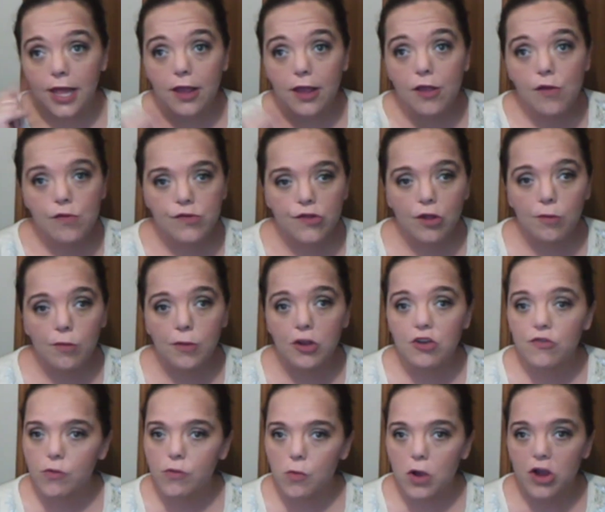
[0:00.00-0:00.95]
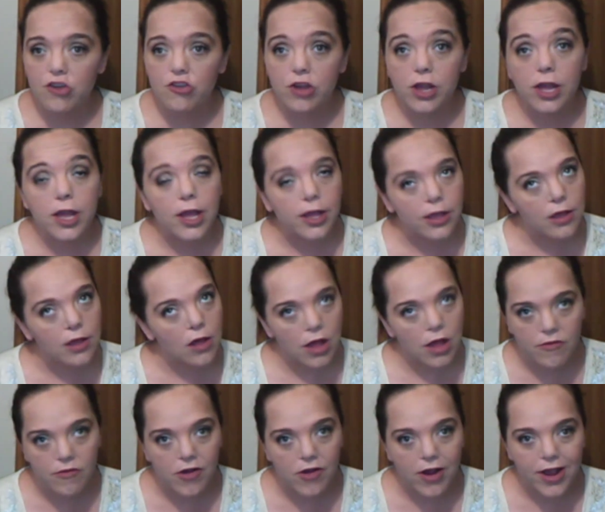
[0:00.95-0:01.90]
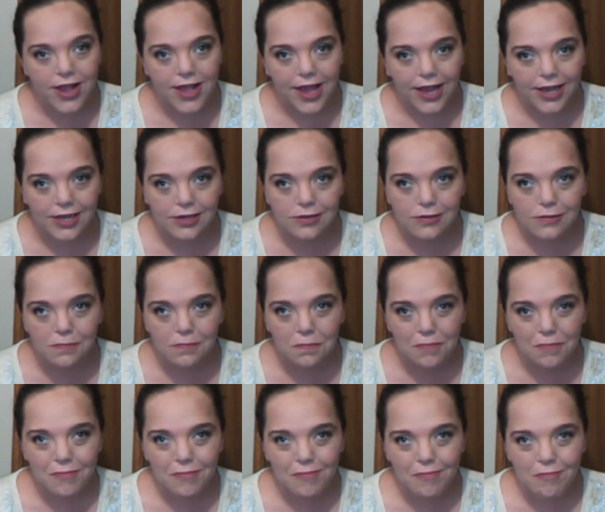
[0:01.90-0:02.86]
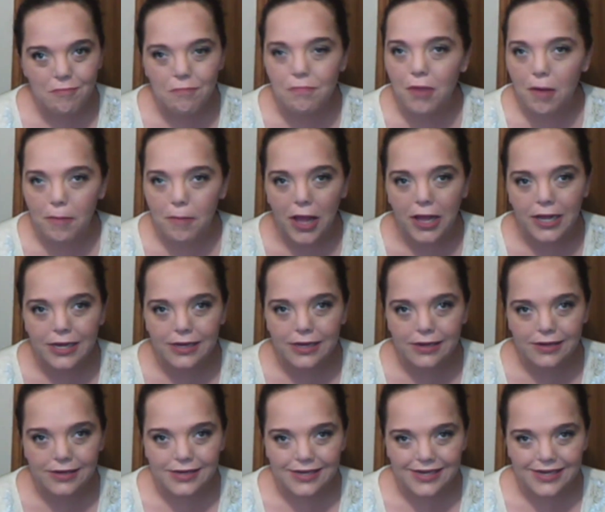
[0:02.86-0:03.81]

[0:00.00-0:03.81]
Thank you so much for watching, and y'all have a great day. Bye-bye.